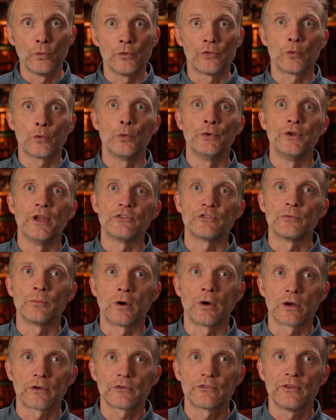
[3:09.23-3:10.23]
with quotation
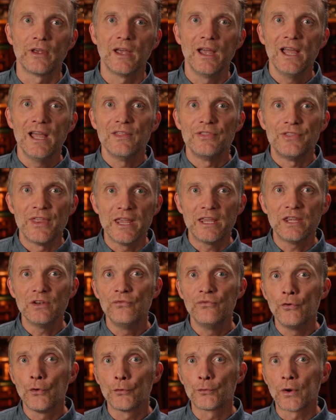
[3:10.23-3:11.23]
marks. They can
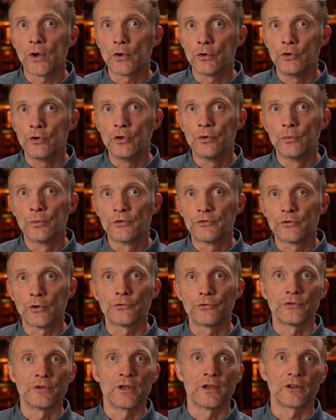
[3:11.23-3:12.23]
filter out good
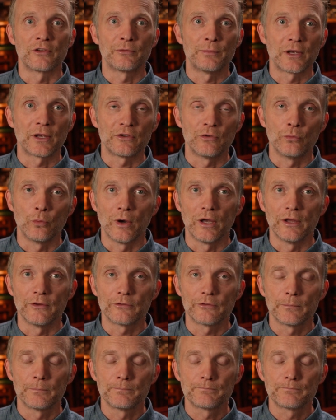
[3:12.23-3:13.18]
results in unexpected ways.